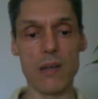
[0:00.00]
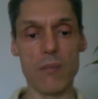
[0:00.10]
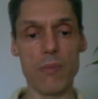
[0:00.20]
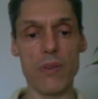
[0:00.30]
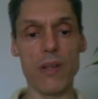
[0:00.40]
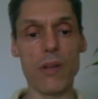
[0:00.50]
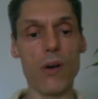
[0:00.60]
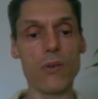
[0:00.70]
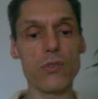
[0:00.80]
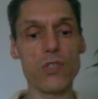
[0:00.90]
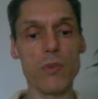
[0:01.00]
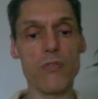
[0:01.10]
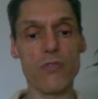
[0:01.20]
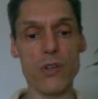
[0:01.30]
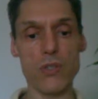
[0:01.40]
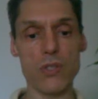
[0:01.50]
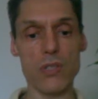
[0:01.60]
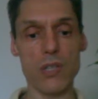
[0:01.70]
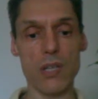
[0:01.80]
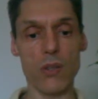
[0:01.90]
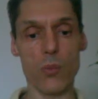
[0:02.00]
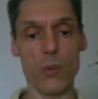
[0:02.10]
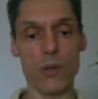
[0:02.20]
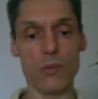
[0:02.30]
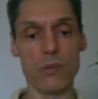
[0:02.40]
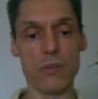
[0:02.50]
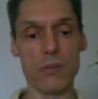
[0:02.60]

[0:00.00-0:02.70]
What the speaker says: but they long to be first in the world.